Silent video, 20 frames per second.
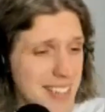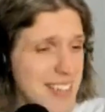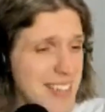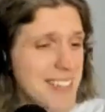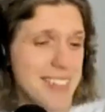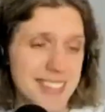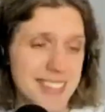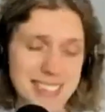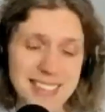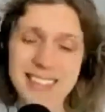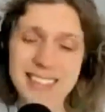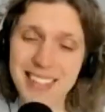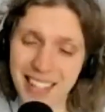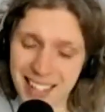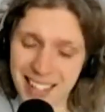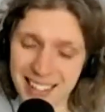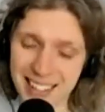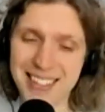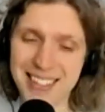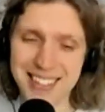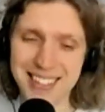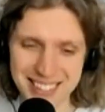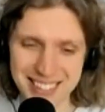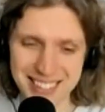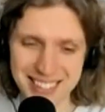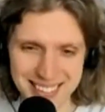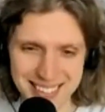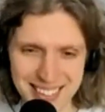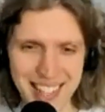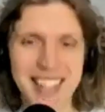I, yeah,
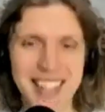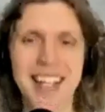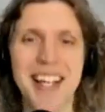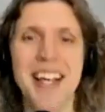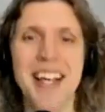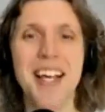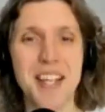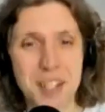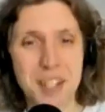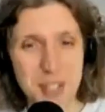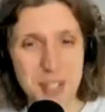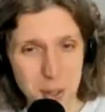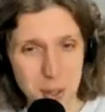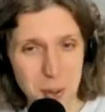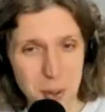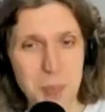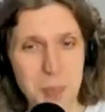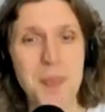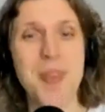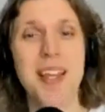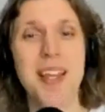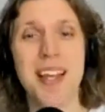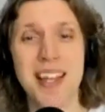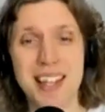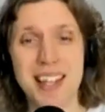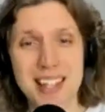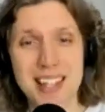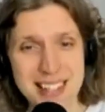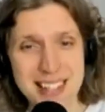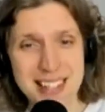yeah. So
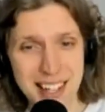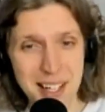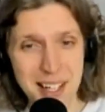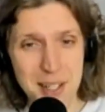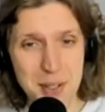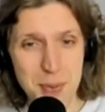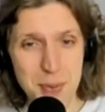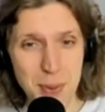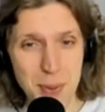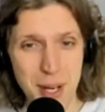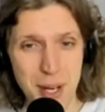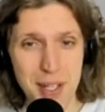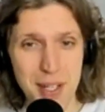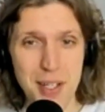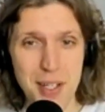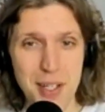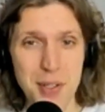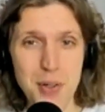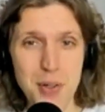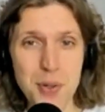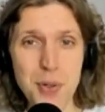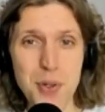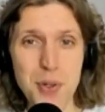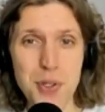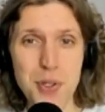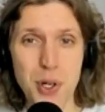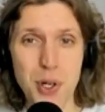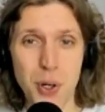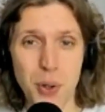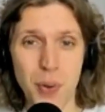Second one, you
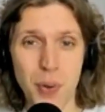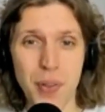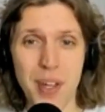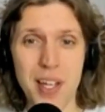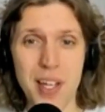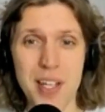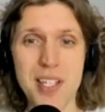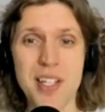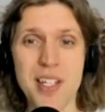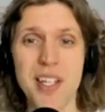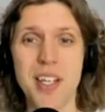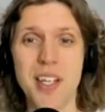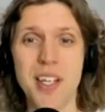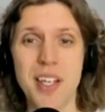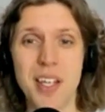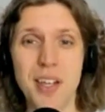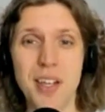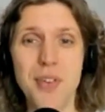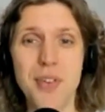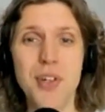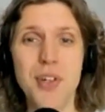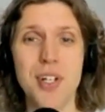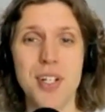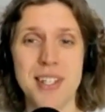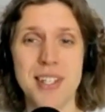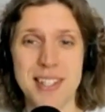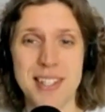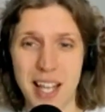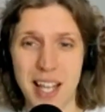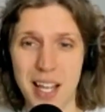told that if you're
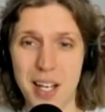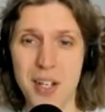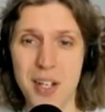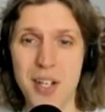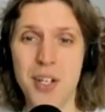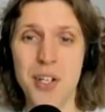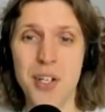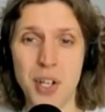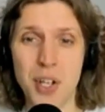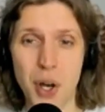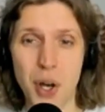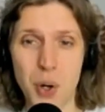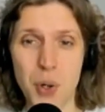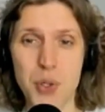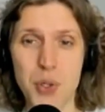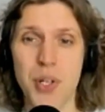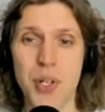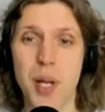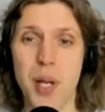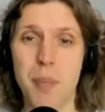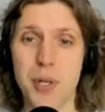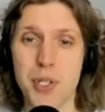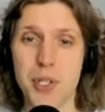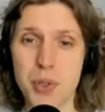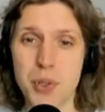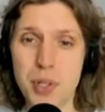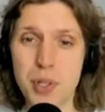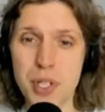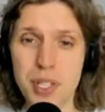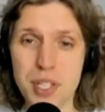saying no to an
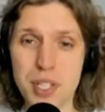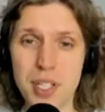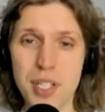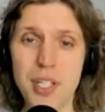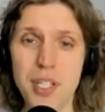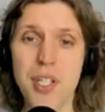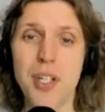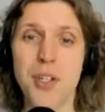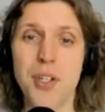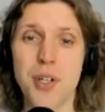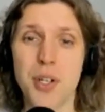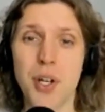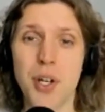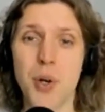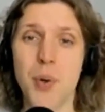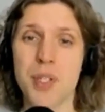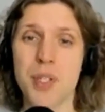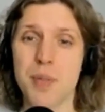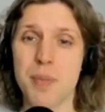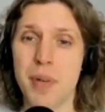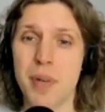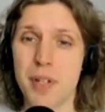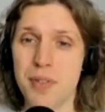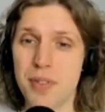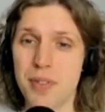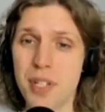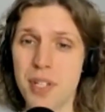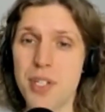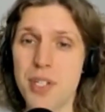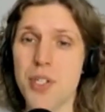opportunity you know is a bad
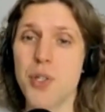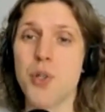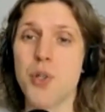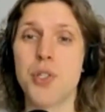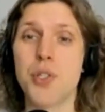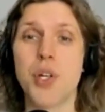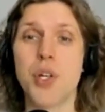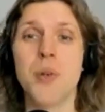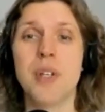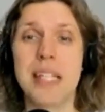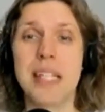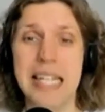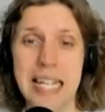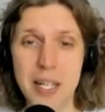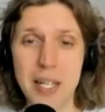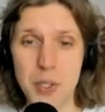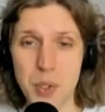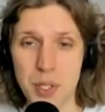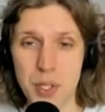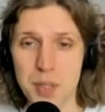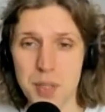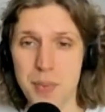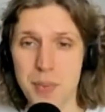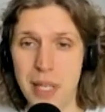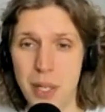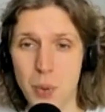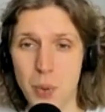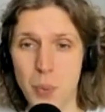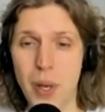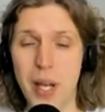fit, you don't need to
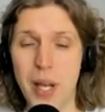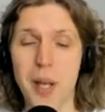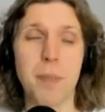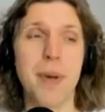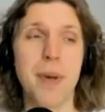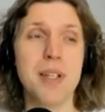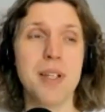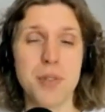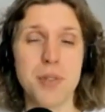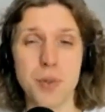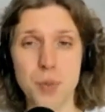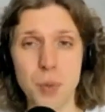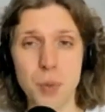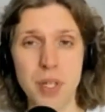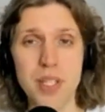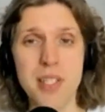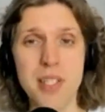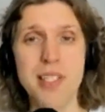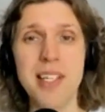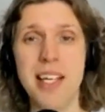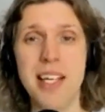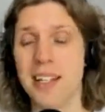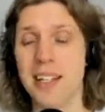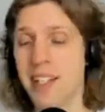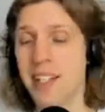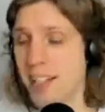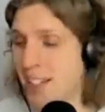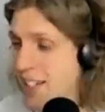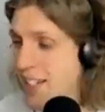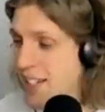explain why. But once again,
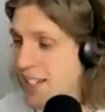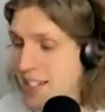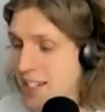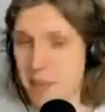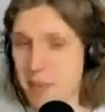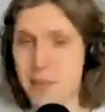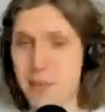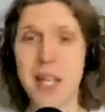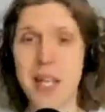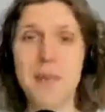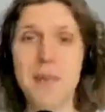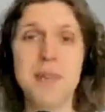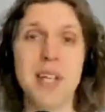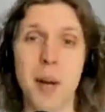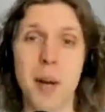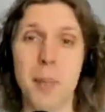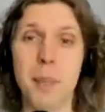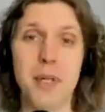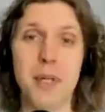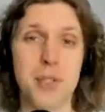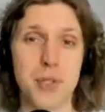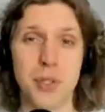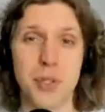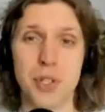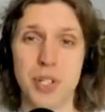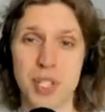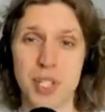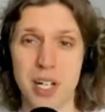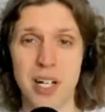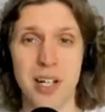sometimes
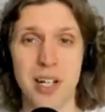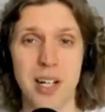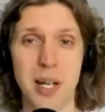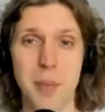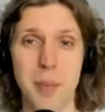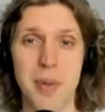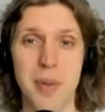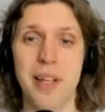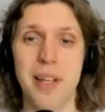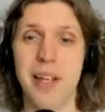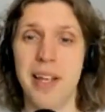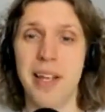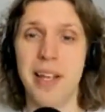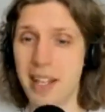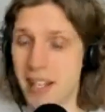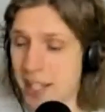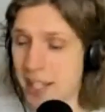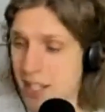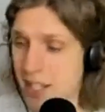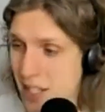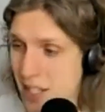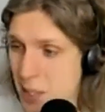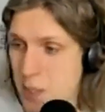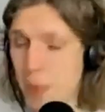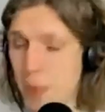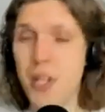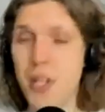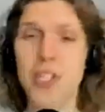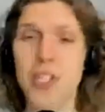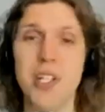opportunities are coming. And yeah.
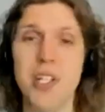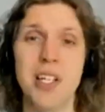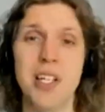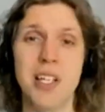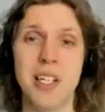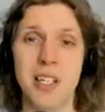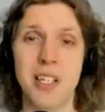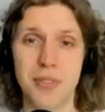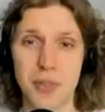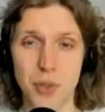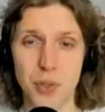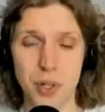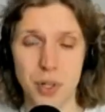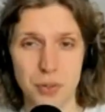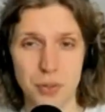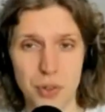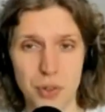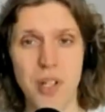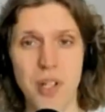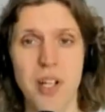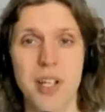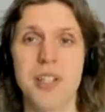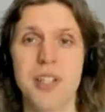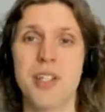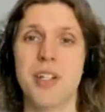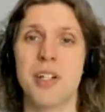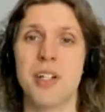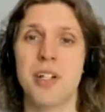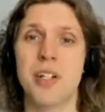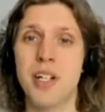especially if you are
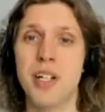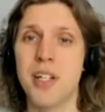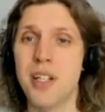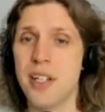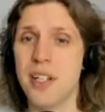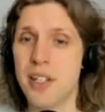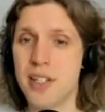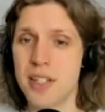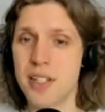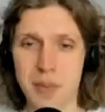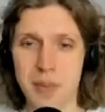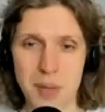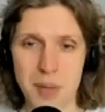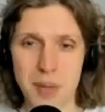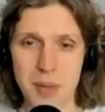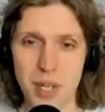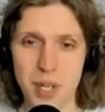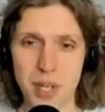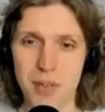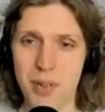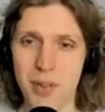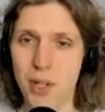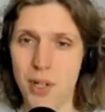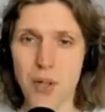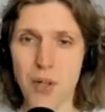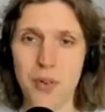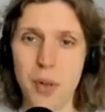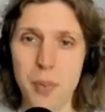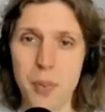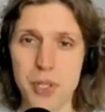freelancer, sometimes you have a lot
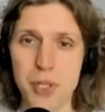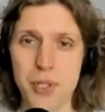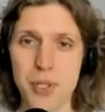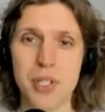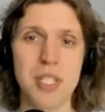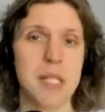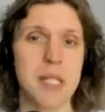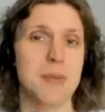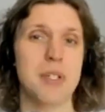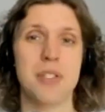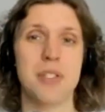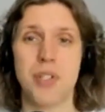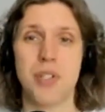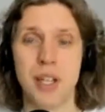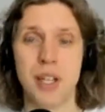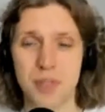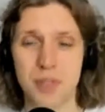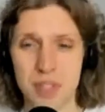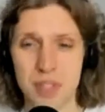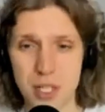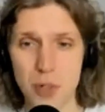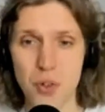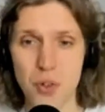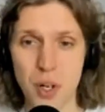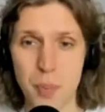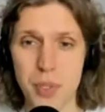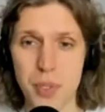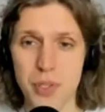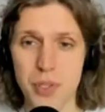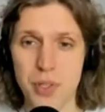of opportunities, sometimes you have zero
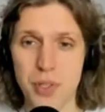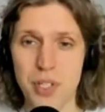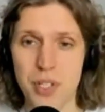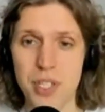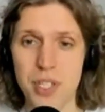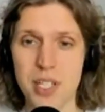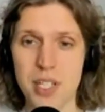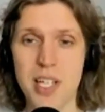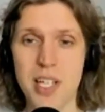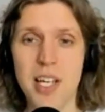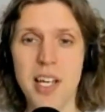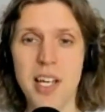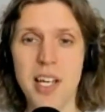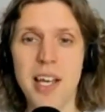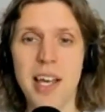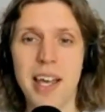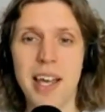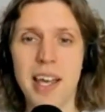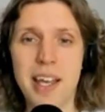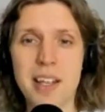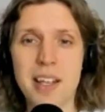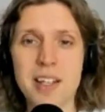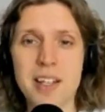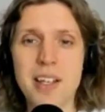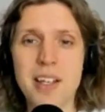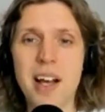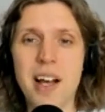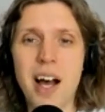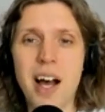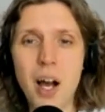opportunities. And
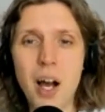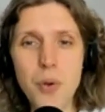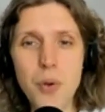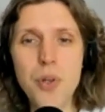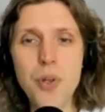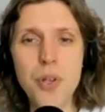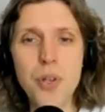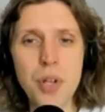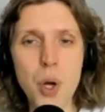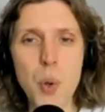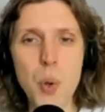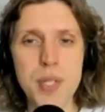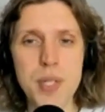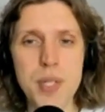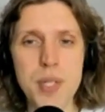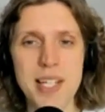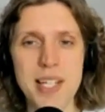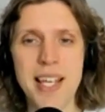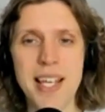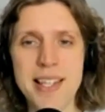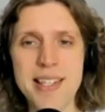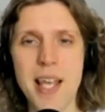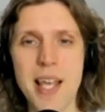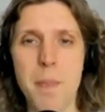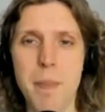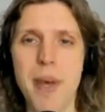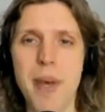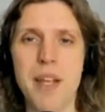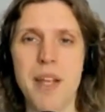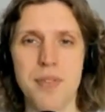how do you know that it's a
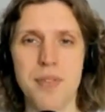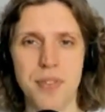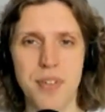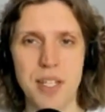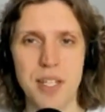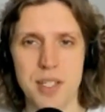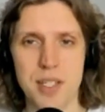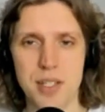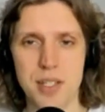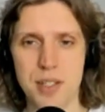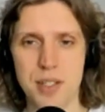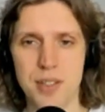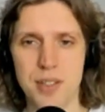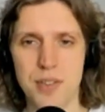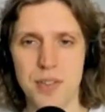bad fit?